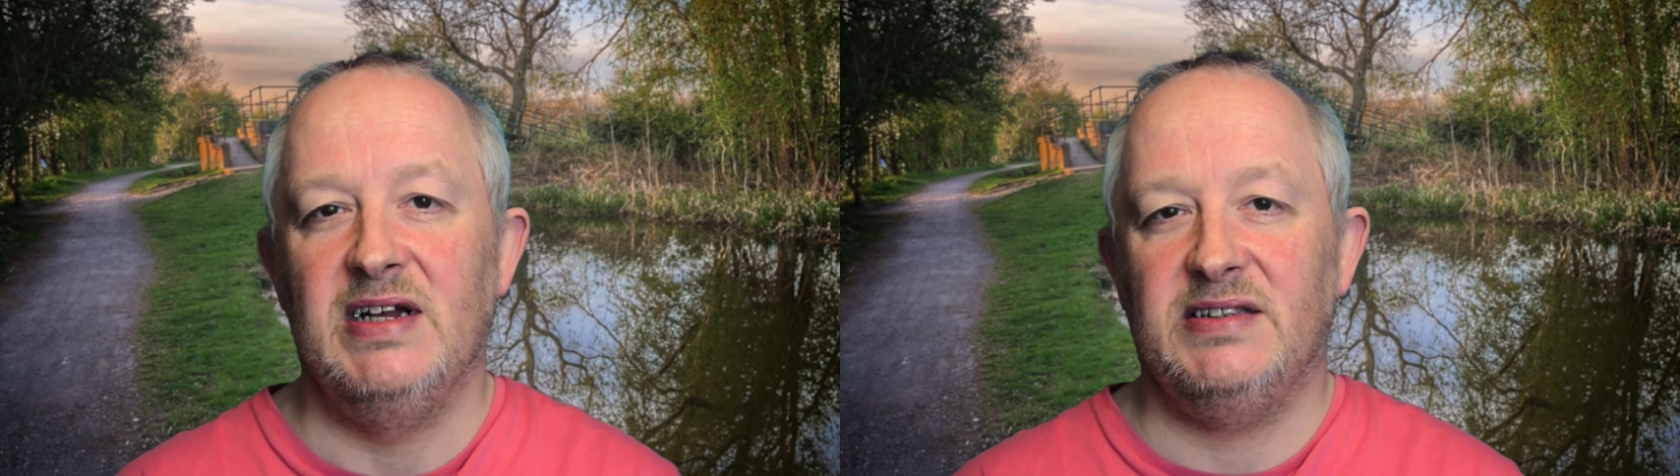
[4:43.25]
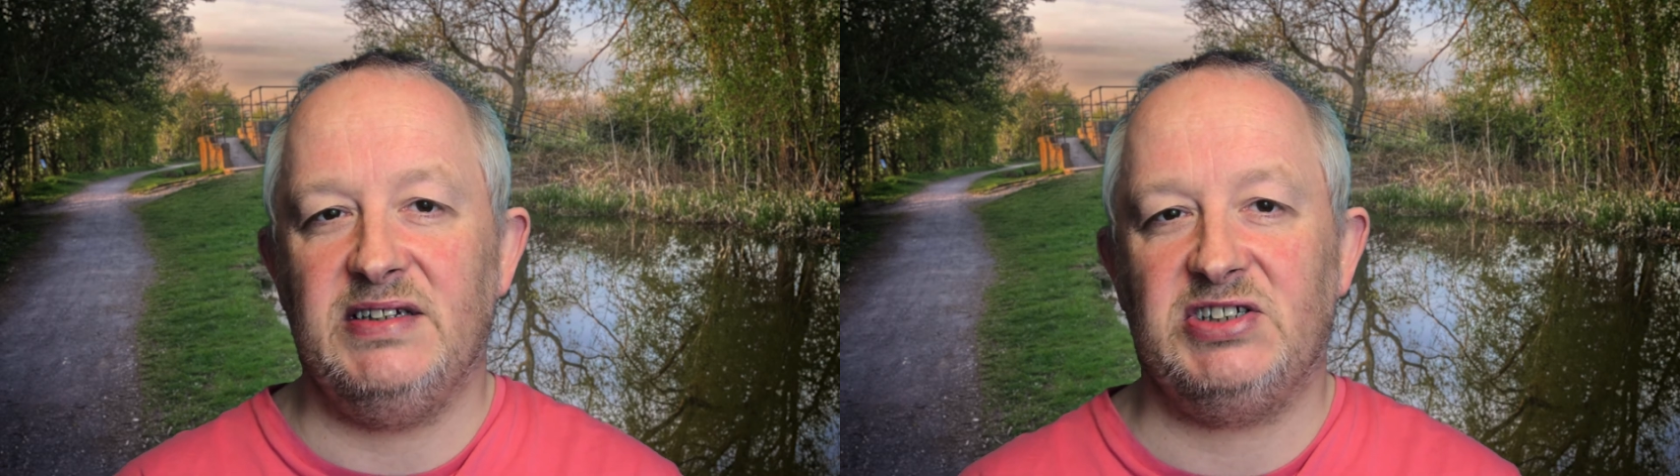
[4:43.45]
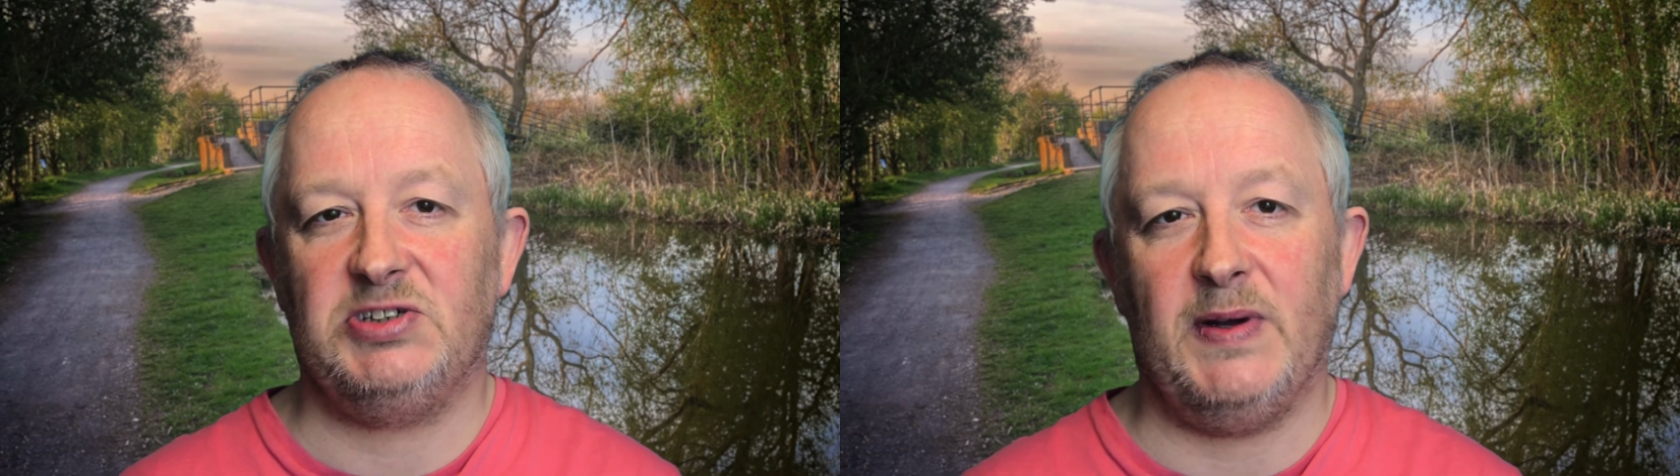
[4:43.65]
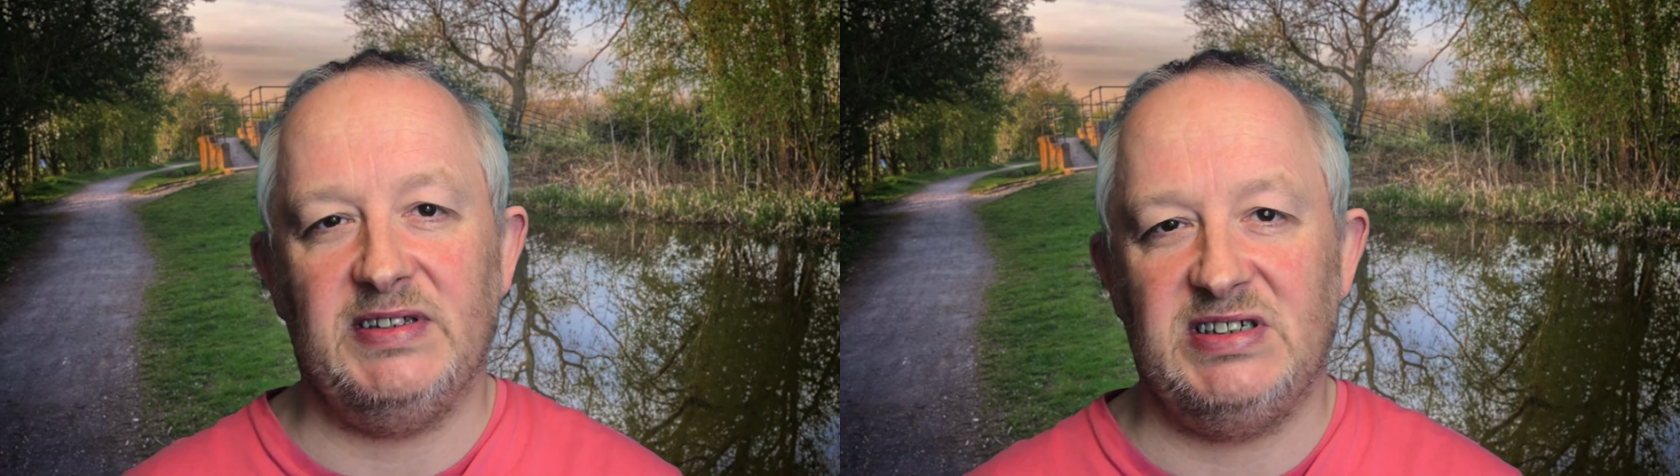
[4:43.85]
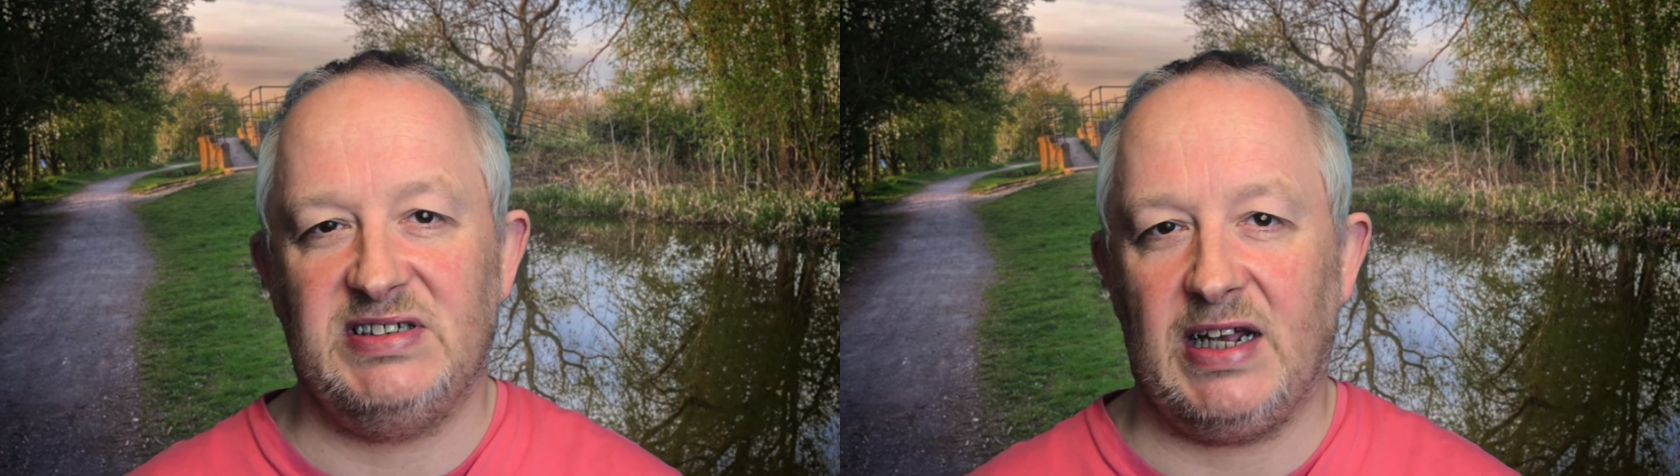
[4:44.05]
this
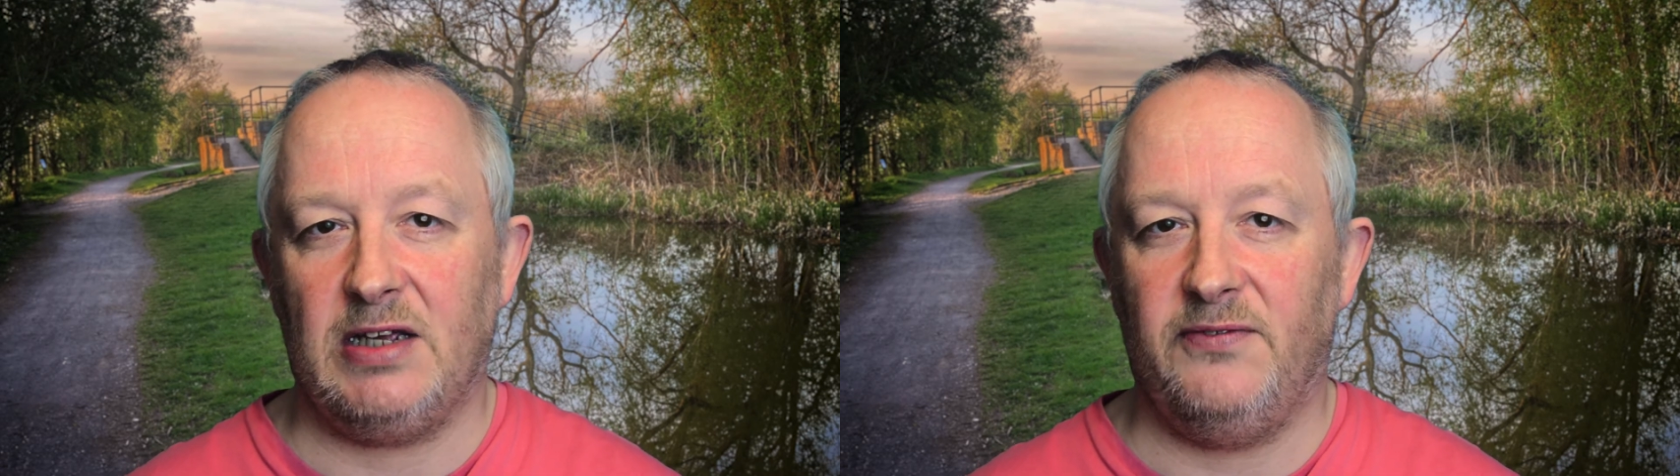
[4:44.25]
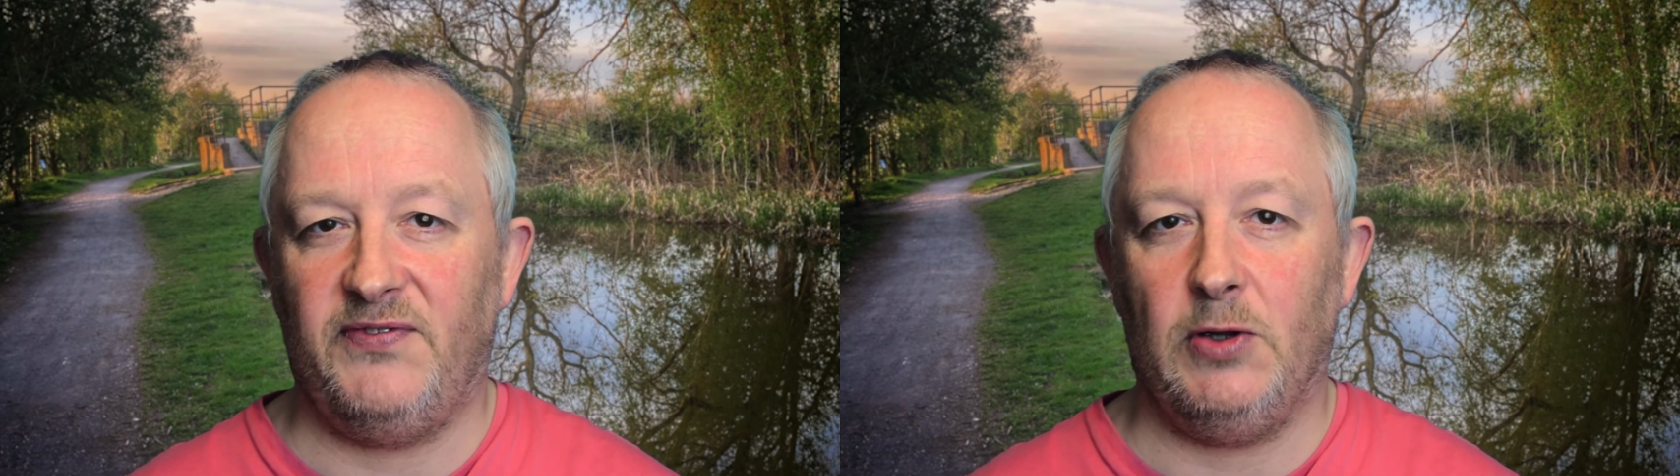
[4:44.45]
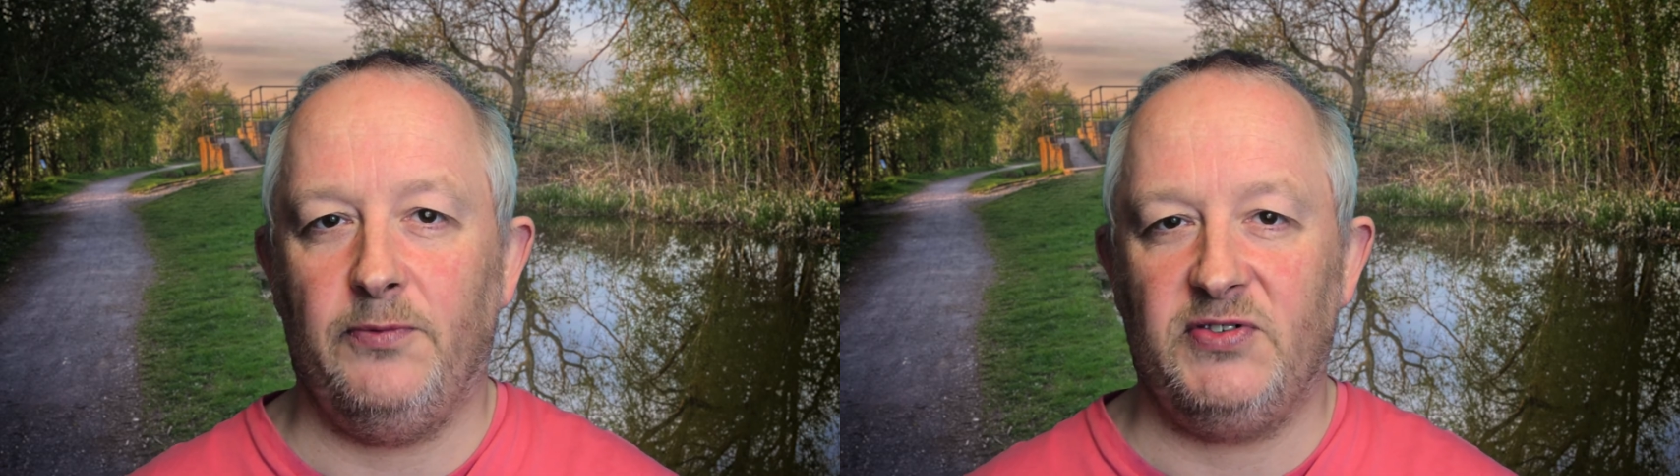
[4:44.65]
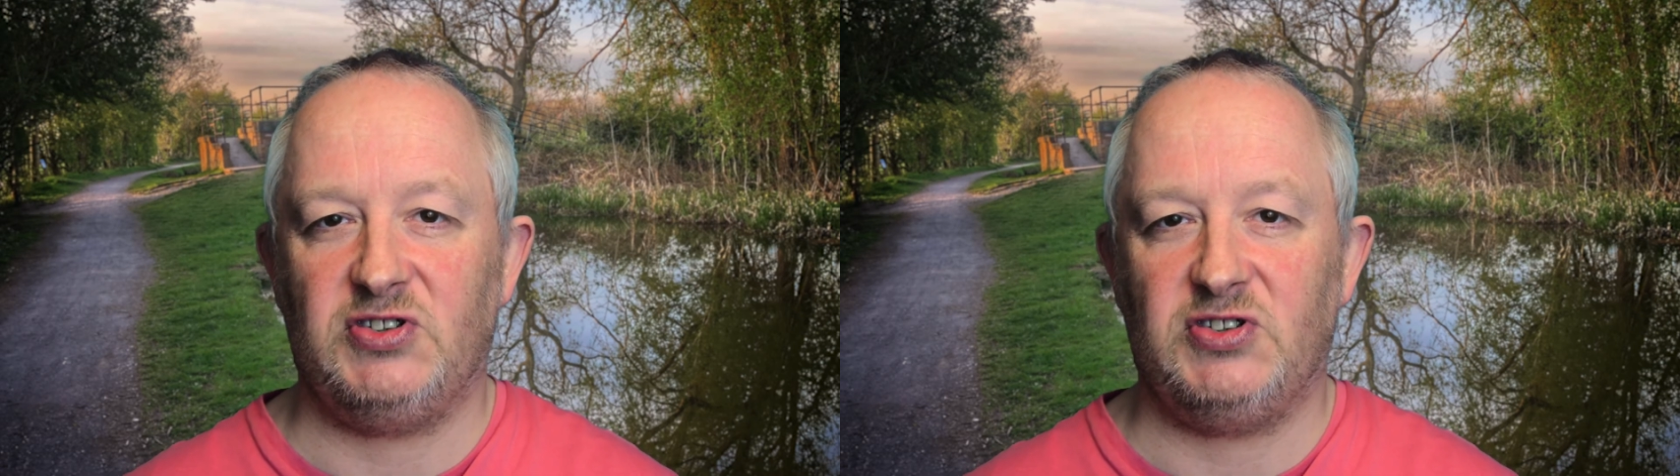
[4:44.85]
20-second film for